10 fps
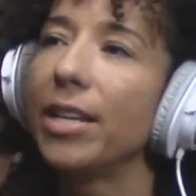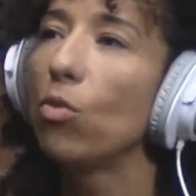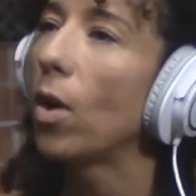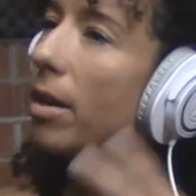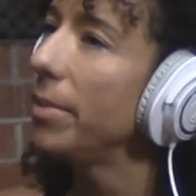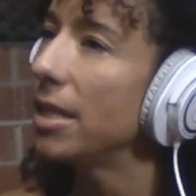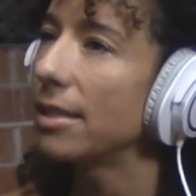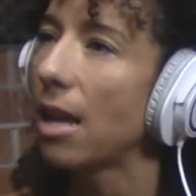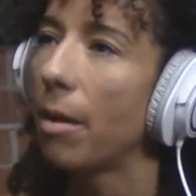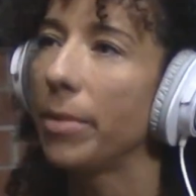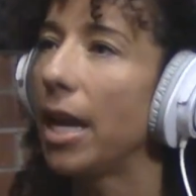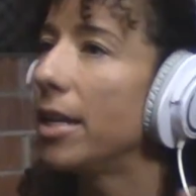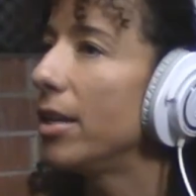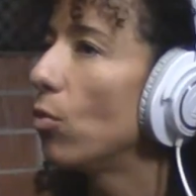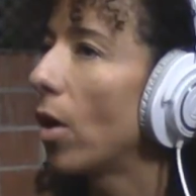didn't want to be a zombie. I
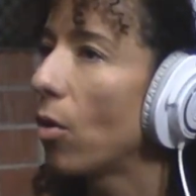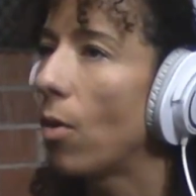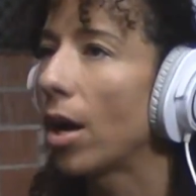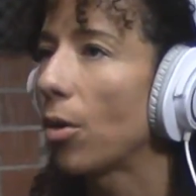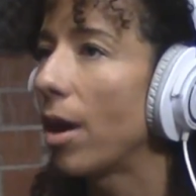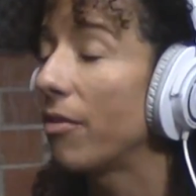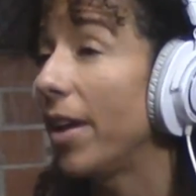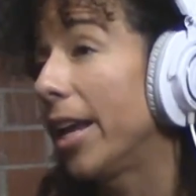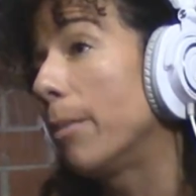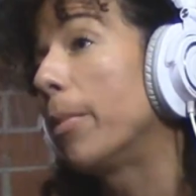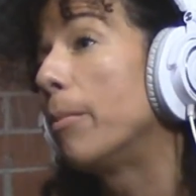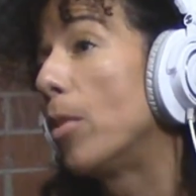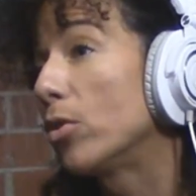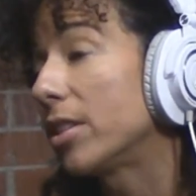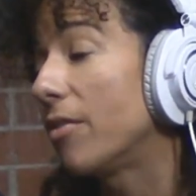didn't want to walk around vacant. But
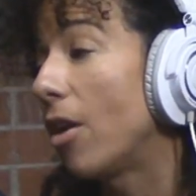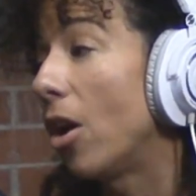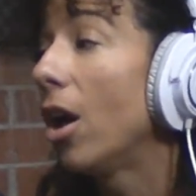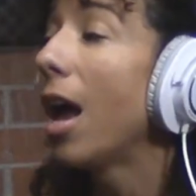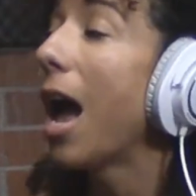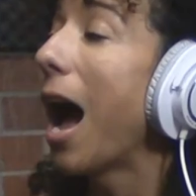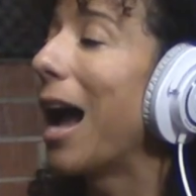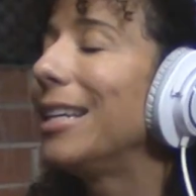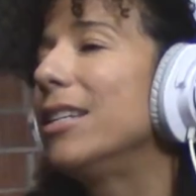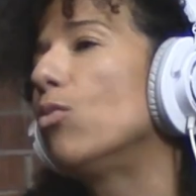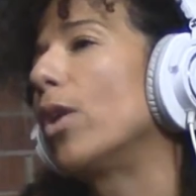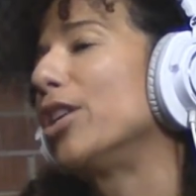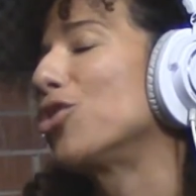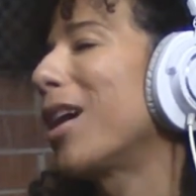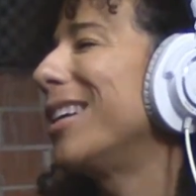most of all, I didn't want to
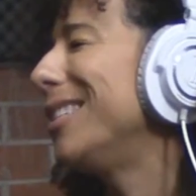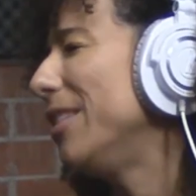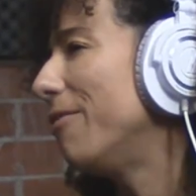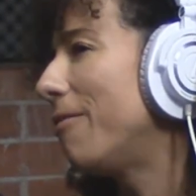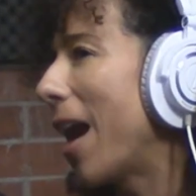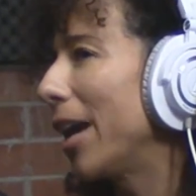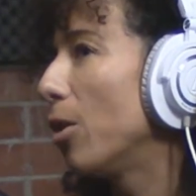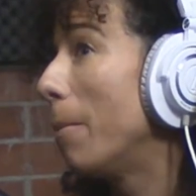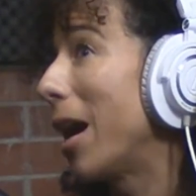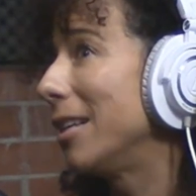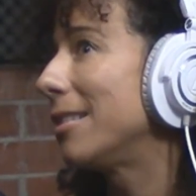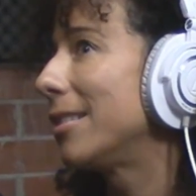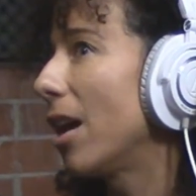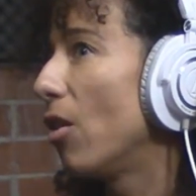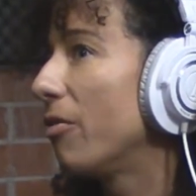try to defile
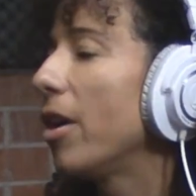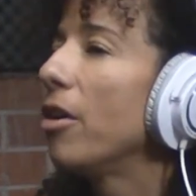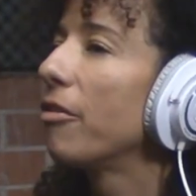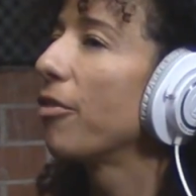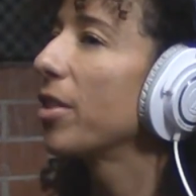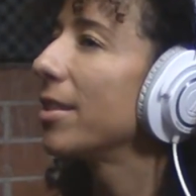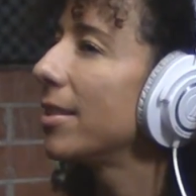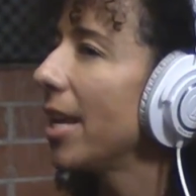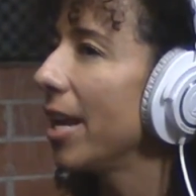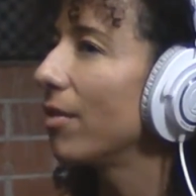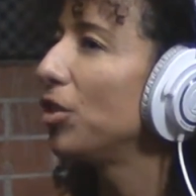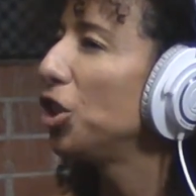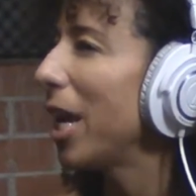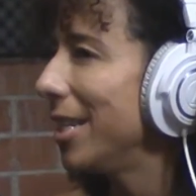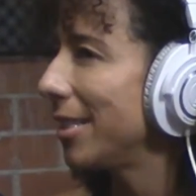myself for the sake of
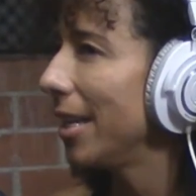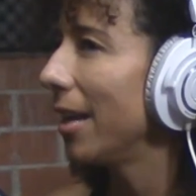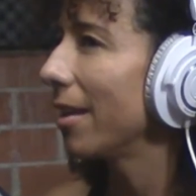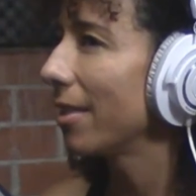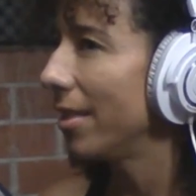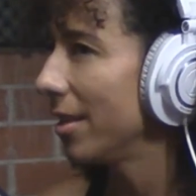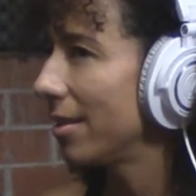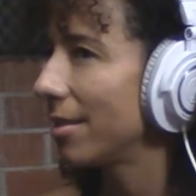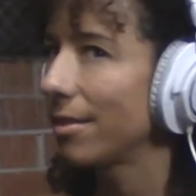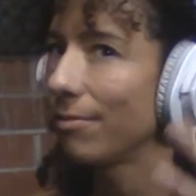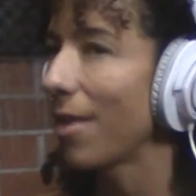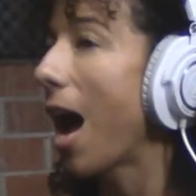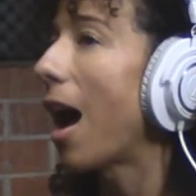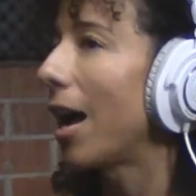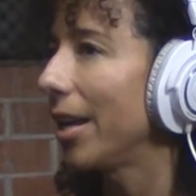chasing this
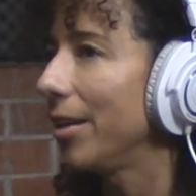high.